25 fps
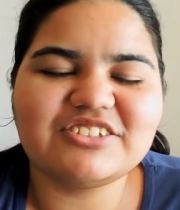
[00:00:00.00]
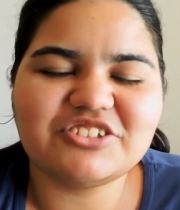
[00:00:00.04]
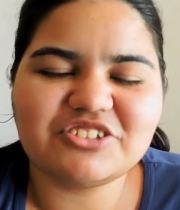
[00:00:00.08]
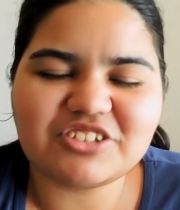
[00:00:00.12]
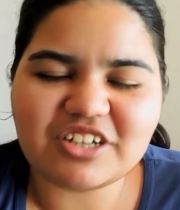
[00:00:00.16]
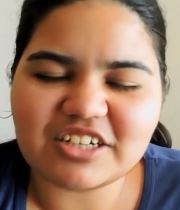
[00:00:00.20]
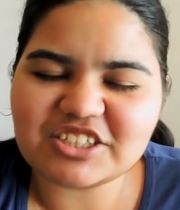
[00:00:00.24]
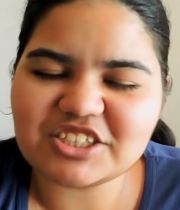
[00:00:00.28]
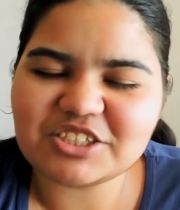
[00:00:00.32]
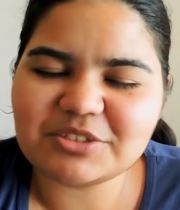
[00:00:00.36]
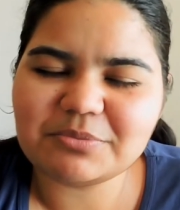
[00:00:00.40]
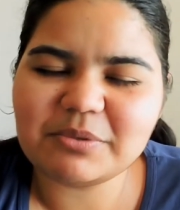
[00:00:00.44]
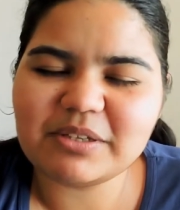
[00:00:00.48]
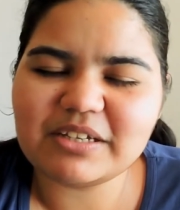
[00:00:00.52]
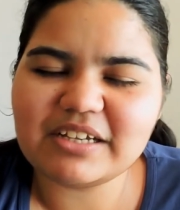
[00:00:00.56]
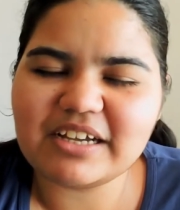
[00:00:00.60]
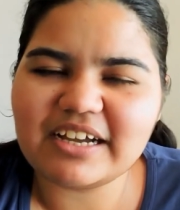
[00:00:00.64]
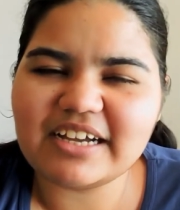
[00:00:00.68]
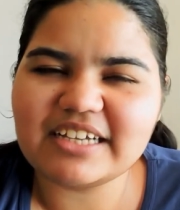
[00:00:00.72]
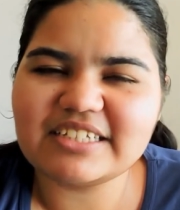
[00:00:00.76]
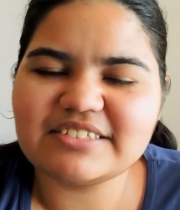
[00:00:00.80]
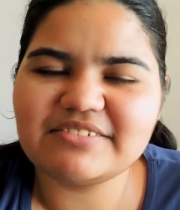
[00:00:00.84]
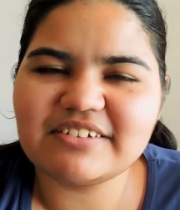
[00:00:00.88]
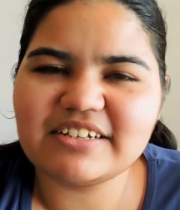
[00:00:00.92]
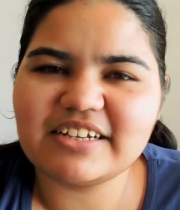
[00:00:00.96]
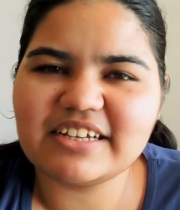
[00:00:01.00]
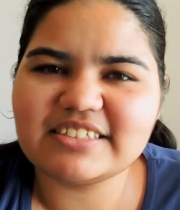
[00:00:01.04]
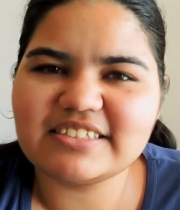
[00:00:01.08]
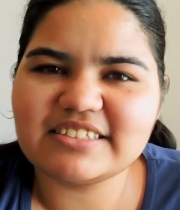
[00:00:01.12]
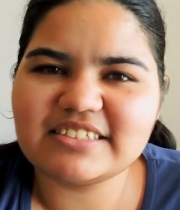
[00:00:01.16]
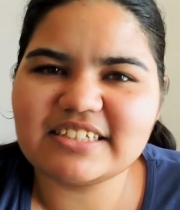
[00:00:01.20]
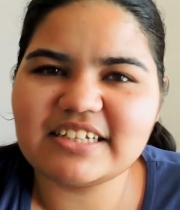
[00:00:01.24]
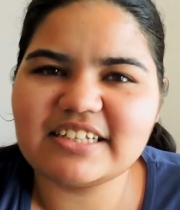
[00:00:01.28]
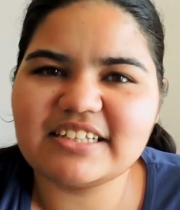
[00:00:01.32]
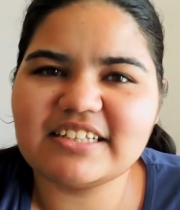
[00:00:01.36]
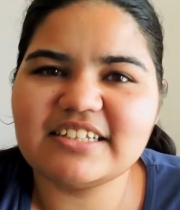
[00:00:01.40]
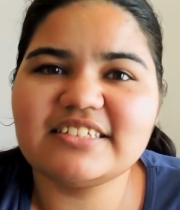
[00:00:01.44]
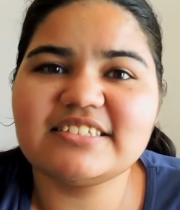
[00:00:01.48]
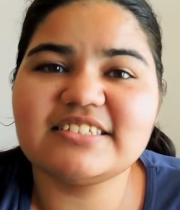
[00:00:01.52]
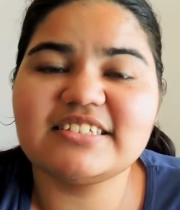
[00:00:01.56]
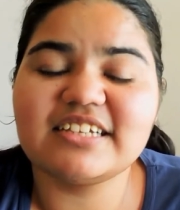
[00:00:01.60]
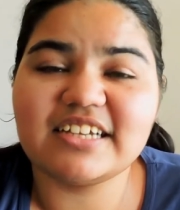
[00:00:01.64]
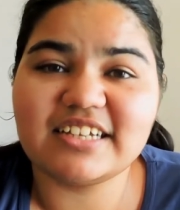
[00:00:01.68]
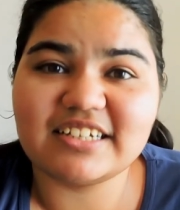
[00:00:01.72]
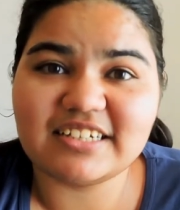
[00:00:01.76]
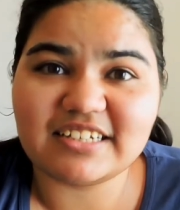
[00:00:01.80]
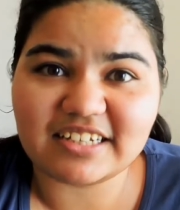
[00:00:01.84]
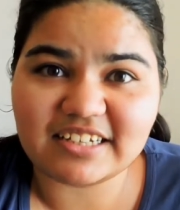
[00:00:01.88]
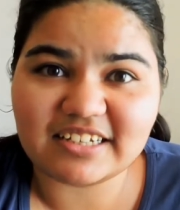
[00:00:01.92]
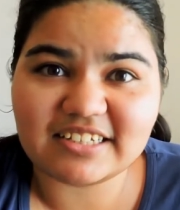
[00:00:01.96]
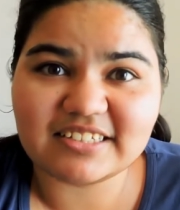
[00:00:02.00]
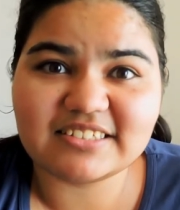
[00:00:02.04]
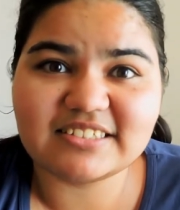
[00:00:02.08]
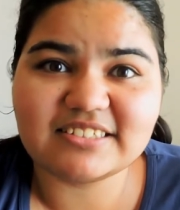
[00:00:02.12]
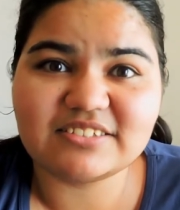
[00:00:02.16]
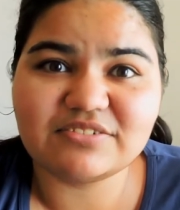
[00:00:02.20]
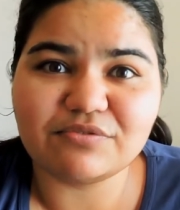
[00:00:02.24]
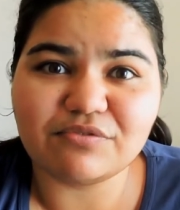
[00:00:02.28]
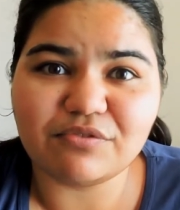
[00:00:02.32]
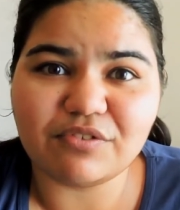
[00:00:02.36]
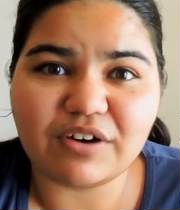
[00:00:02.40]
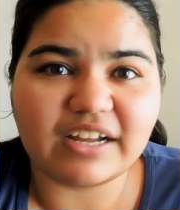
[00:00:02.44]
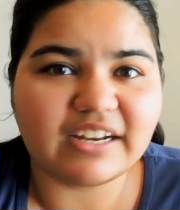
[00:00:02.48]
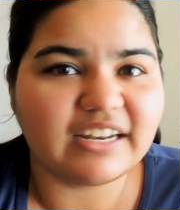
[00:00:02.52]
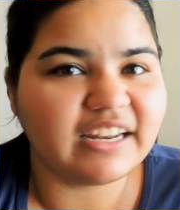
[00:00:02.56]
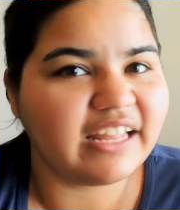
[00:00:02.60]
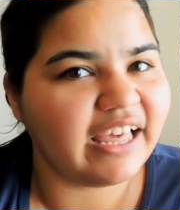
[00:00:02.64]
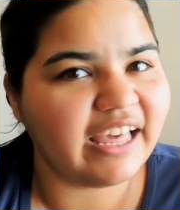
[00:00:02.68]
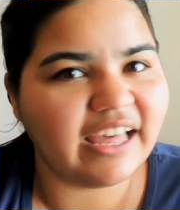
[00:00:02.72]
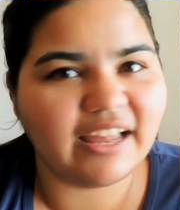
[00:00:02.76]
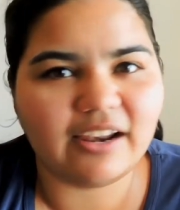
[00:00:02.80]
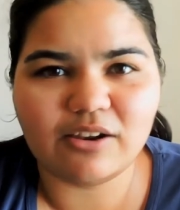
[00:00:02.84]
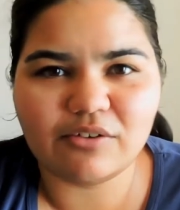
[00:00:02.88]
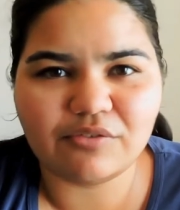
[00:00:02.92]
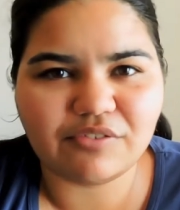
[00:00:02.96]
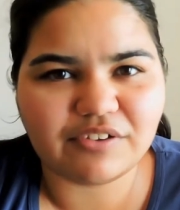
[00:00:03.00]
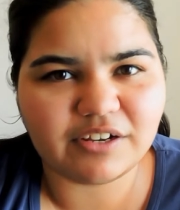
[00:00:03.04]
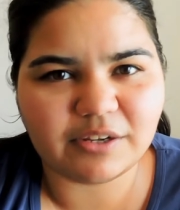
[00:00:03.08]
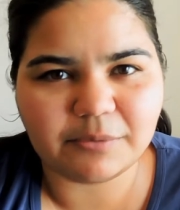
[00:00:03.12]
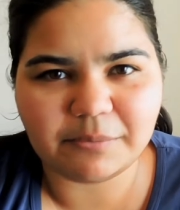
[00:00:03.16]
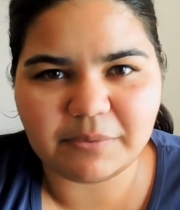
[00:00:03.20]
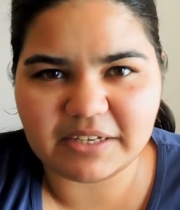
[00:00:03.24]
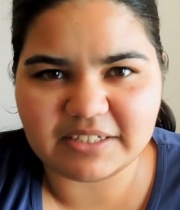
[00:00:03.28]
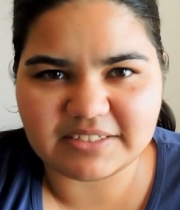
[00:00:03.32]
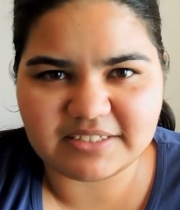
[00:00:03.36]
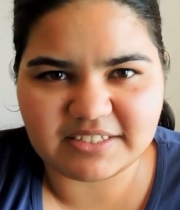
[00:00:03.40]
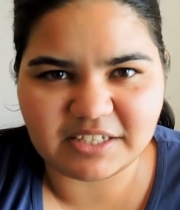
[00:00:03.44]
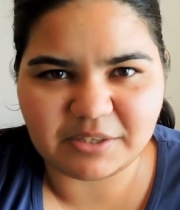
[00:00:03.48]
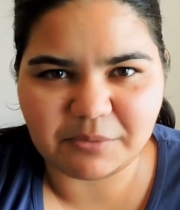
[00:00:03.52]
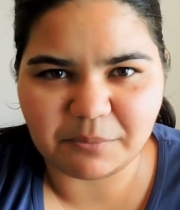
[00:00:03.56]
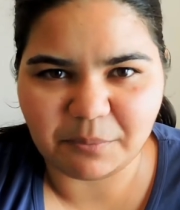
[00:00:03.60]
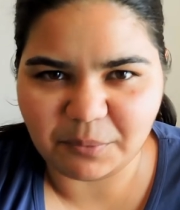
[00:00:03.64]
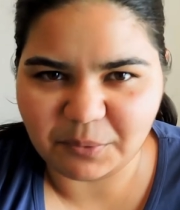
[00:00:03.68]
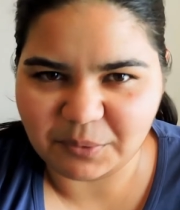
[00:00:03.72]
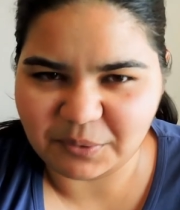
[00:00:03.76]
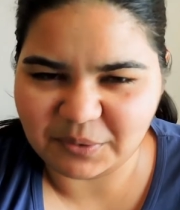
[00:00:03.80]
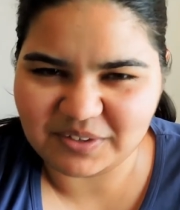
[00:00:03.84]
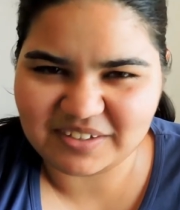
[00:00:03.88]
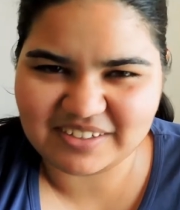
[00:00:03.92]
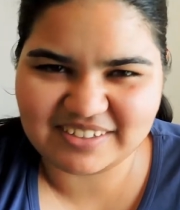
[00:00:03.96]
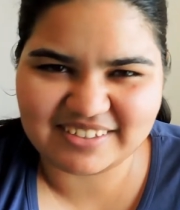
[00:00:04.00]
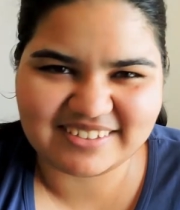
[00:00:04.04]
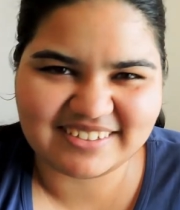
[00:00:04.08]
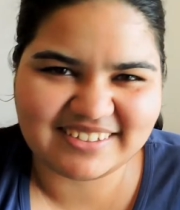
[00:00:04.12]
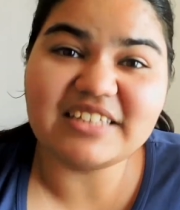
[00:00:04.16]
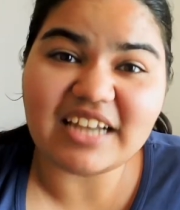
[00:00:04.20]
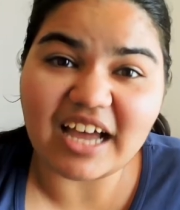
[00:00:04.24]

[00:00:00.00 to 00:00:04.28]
trust me guys when I say this, it is one hell of an amazing book.